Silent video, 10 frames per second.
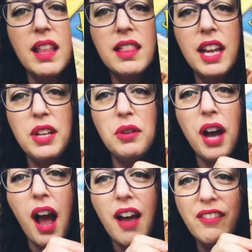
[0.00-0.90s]
Then
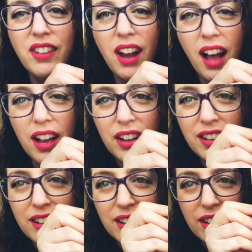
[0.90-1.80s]
I've got
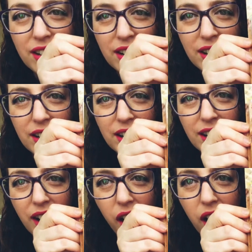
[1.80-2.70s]
your
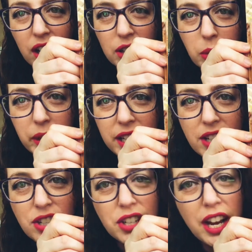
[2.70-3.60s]

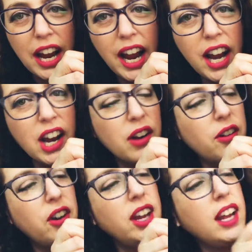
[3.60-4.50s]
Quidditch
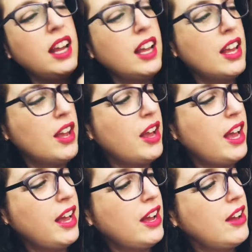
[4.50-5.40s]
Harry.
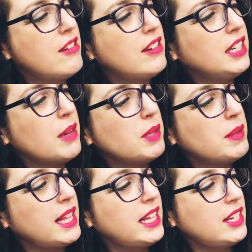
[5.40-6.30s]
Oh, it comes
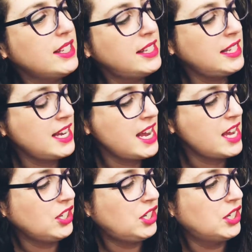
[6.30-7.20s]
with a little
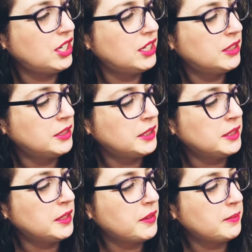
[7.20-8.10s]
snitch.
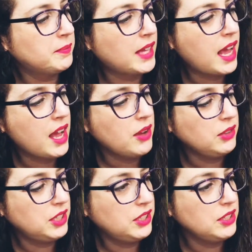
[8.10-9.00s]
How
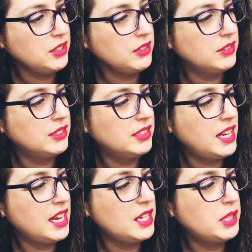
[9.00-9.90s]
cute.
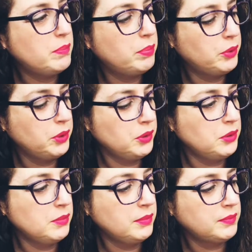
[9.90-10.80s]
And his
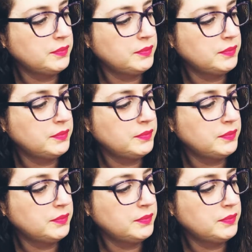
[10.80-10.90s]
broom.